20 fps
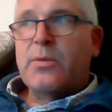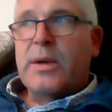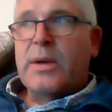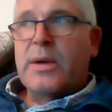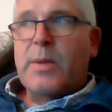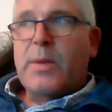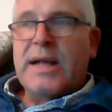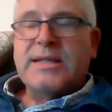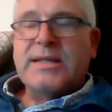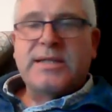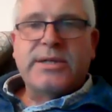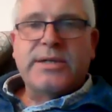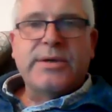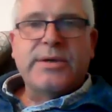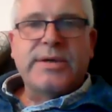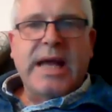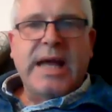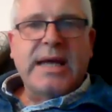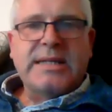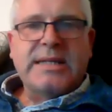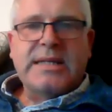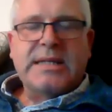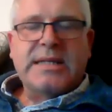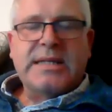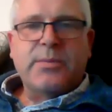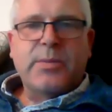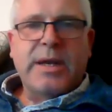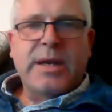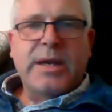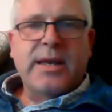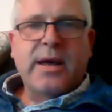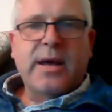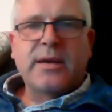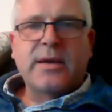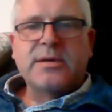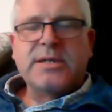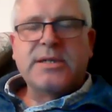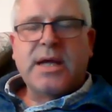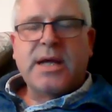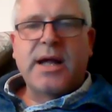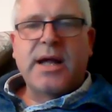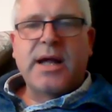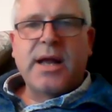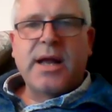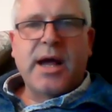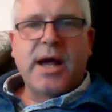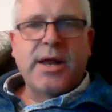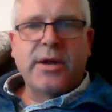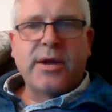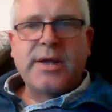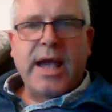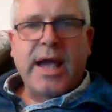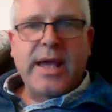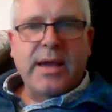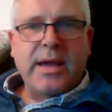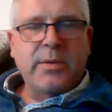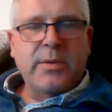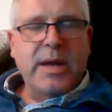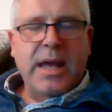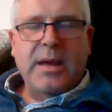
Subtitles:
we went to daisies and windows, and okay,